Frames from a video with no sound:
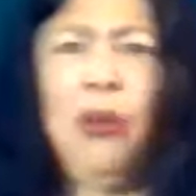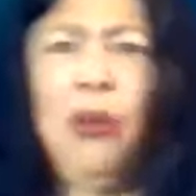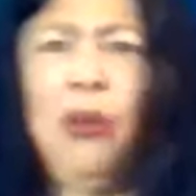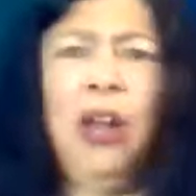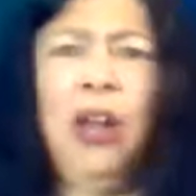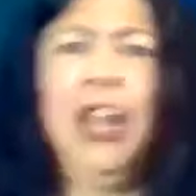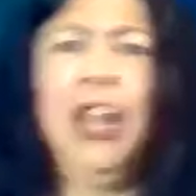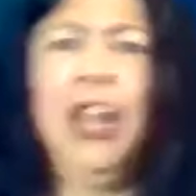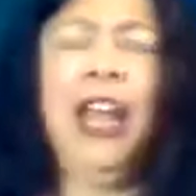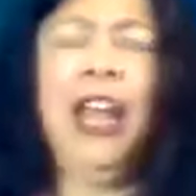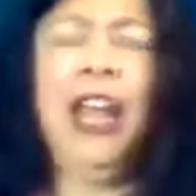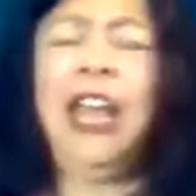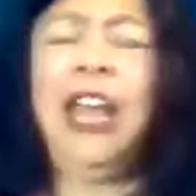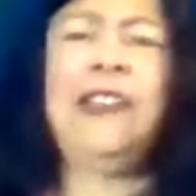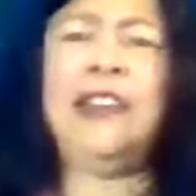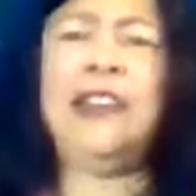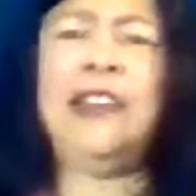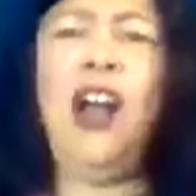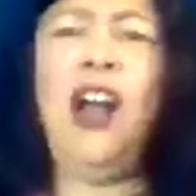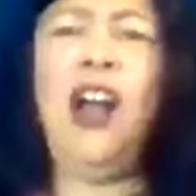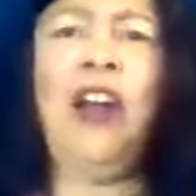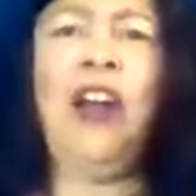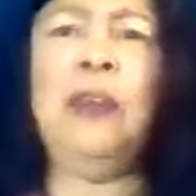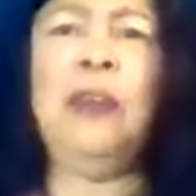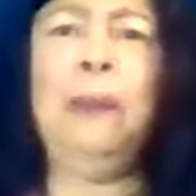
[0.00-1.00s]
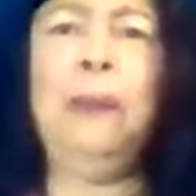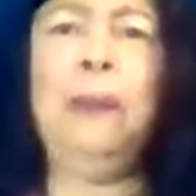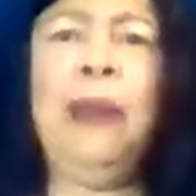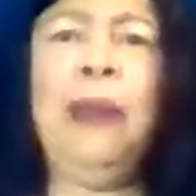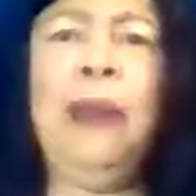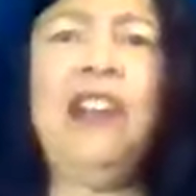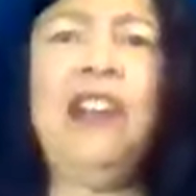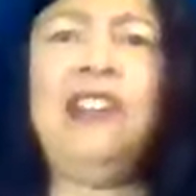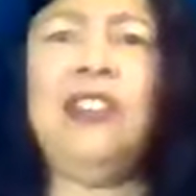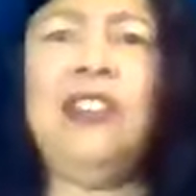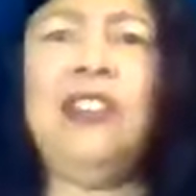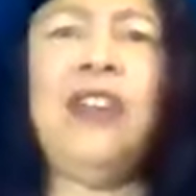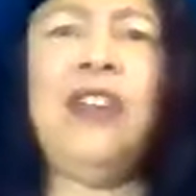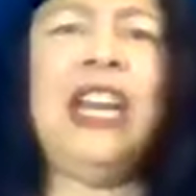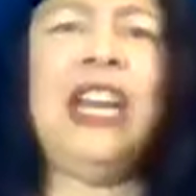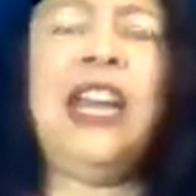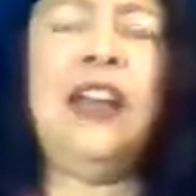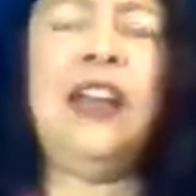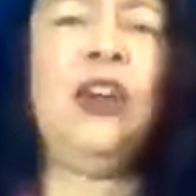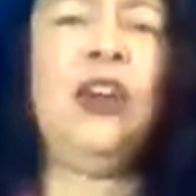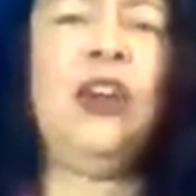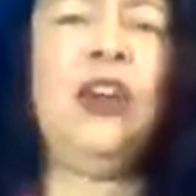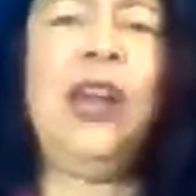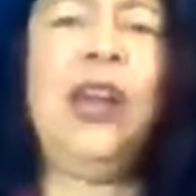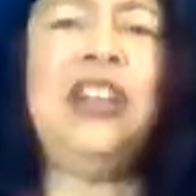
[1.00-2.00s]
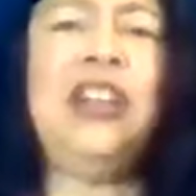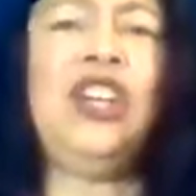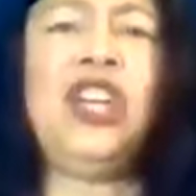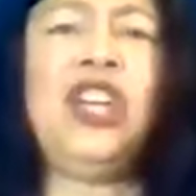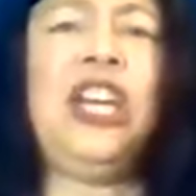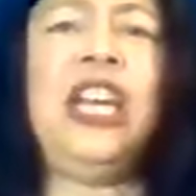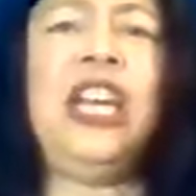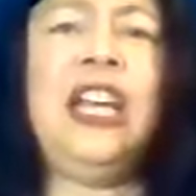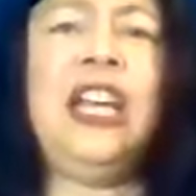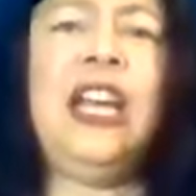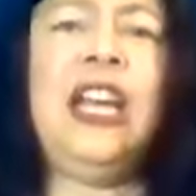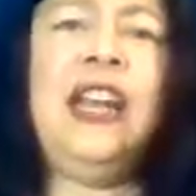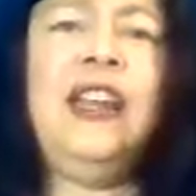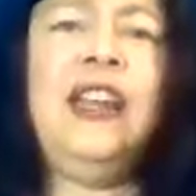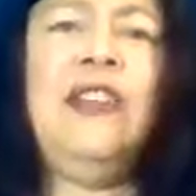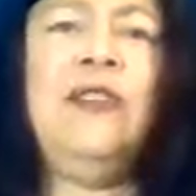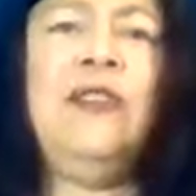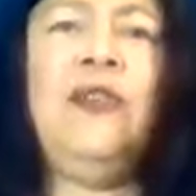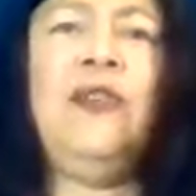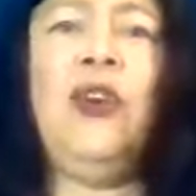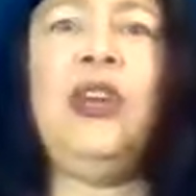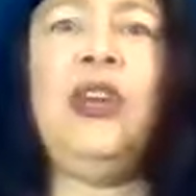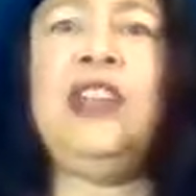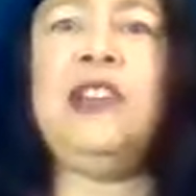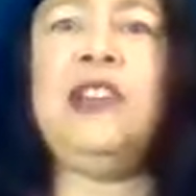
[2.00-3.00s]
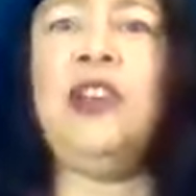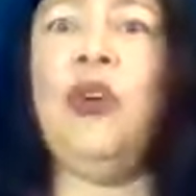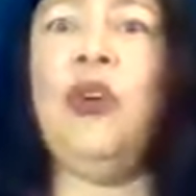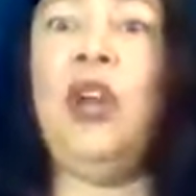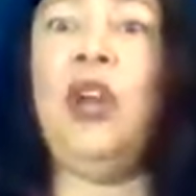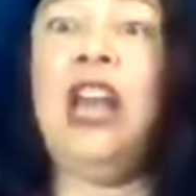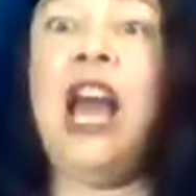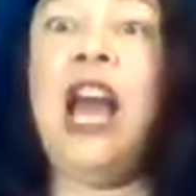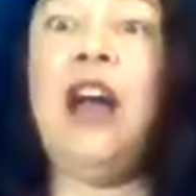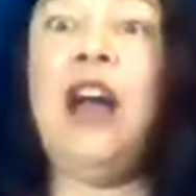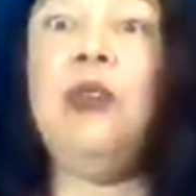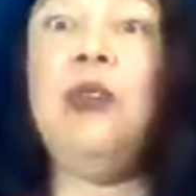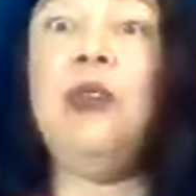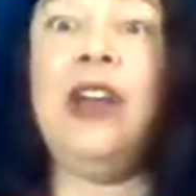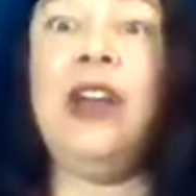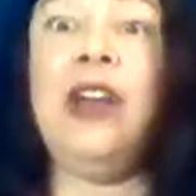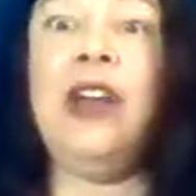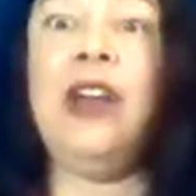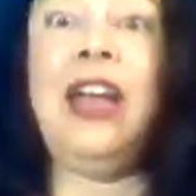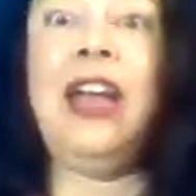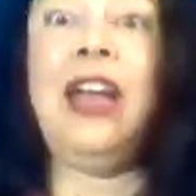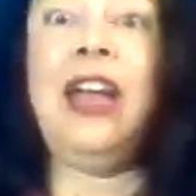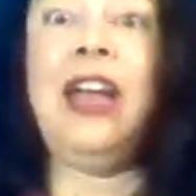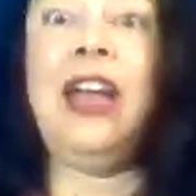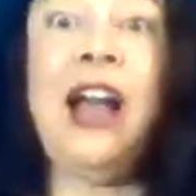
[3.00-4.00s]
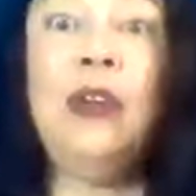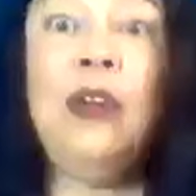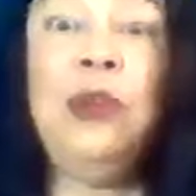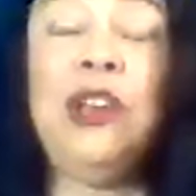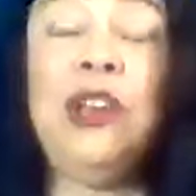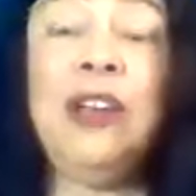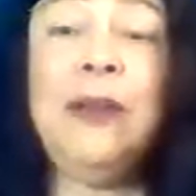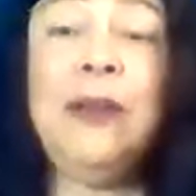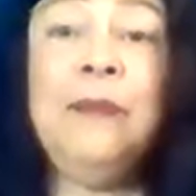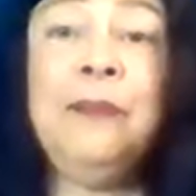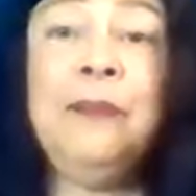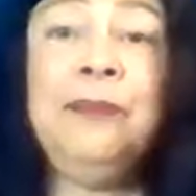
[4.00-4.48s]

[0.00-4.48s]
He started blustering and questioning, and his voice got louder and louder.